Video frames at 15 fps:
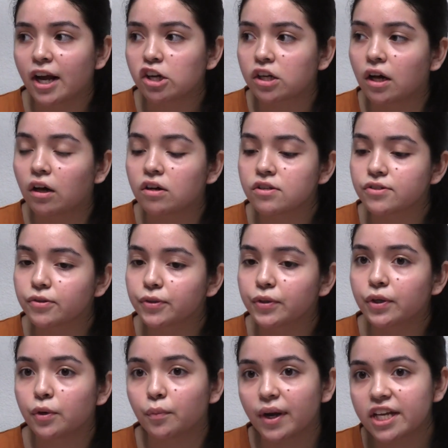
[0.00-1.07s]
I also
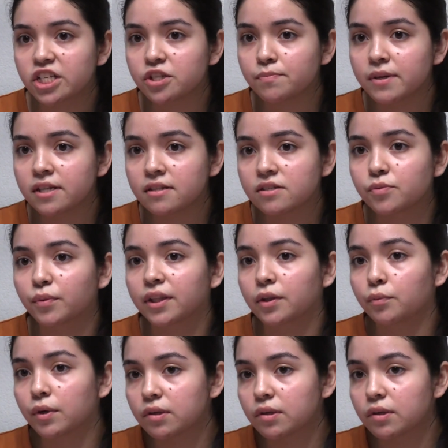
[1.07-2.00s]
do arrangements with